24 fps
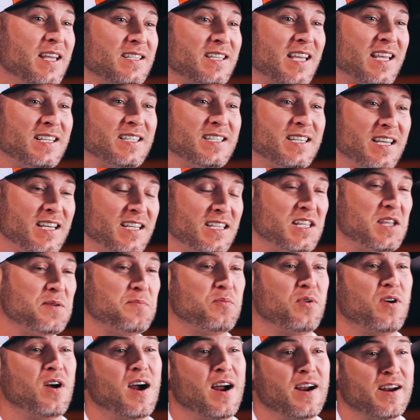It's a seasoning
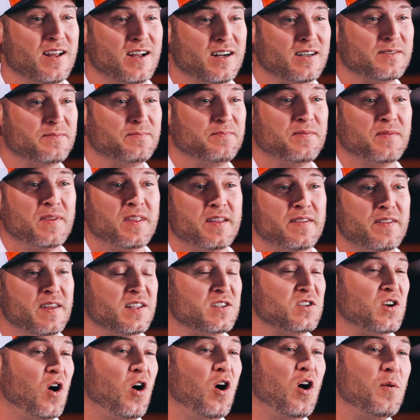product
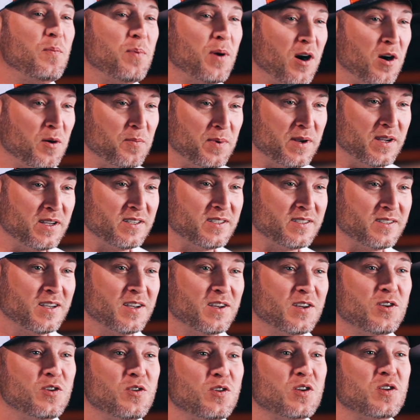that's all purpose.
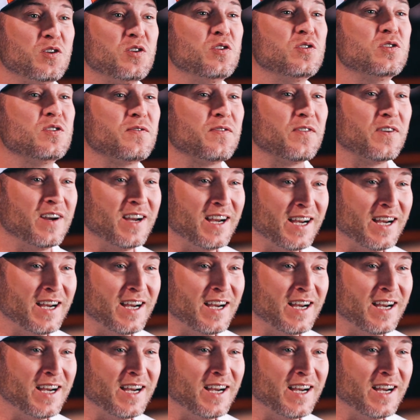You can use it for